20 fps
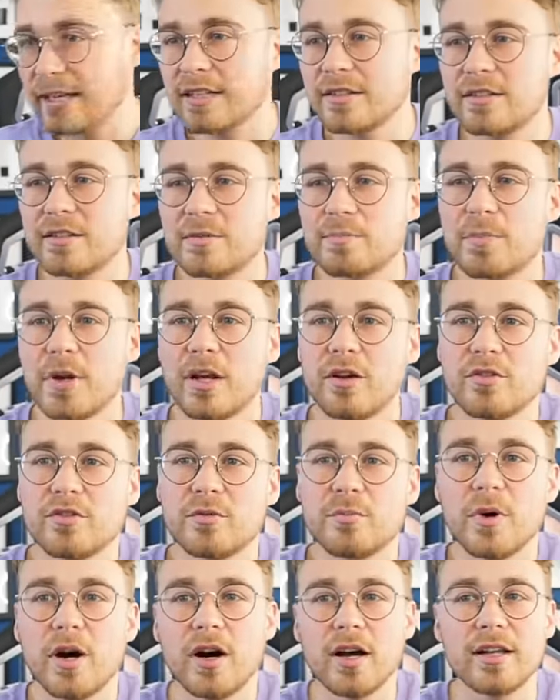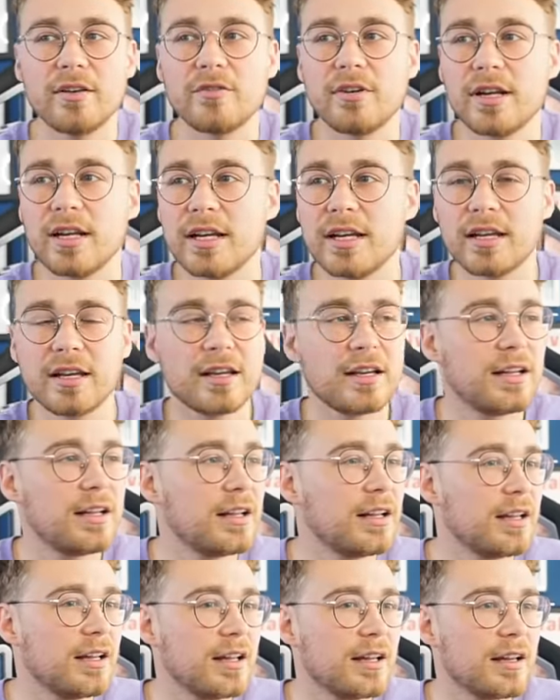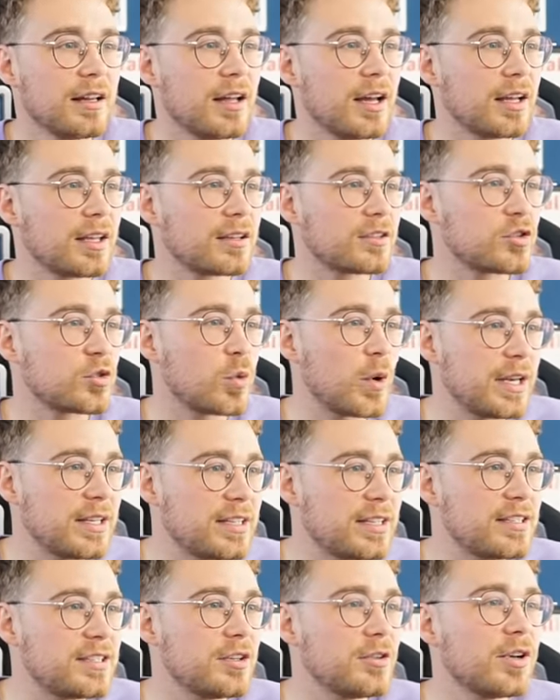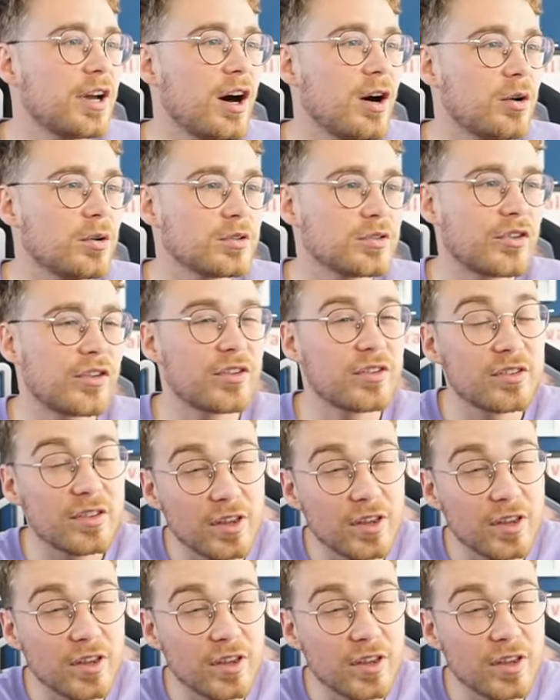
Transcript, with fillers: It just blows your mind. Like 22 goals,